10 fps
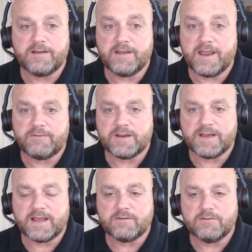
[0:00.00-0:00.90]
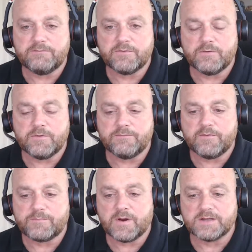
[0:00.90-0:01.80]
area now for
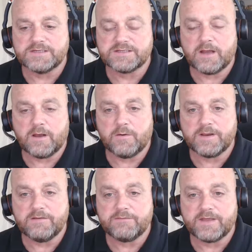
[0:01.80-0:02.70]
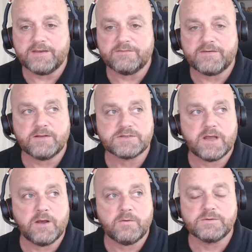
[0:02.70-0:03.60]
prices to hold. If they fail to
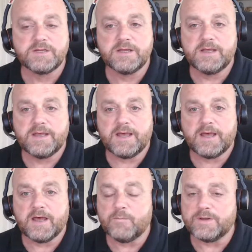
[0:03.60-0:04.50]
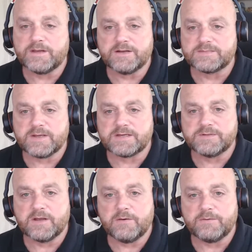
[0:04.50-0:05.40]
hold, we don't expect them
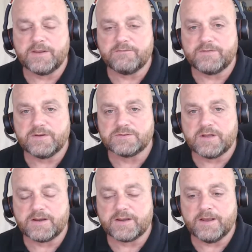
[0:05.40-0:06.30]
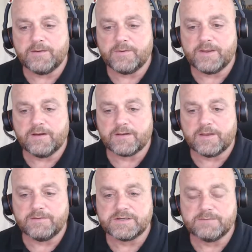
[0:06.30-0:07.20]
to hold. It feels like we are
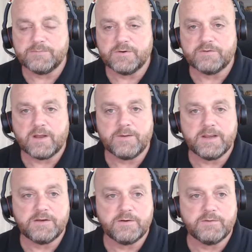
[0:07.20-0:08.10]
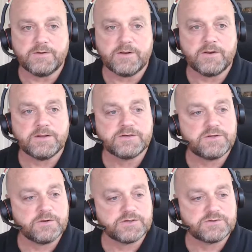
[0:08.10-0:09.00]
going to move lower in euro dollar
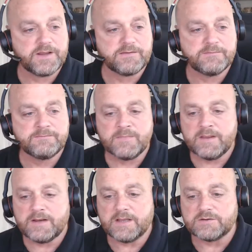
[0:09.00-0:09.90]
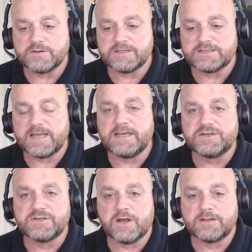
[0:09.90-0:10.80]
strength. Let's look at the daily
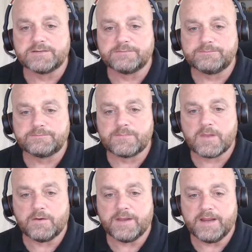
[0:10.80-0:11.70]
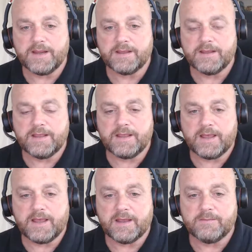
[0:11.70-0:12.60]
chart on here,
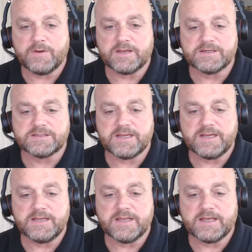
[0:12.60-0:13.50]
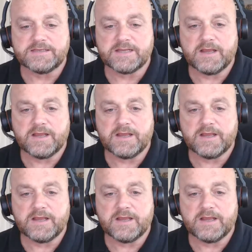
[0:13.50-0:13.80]
and we can see that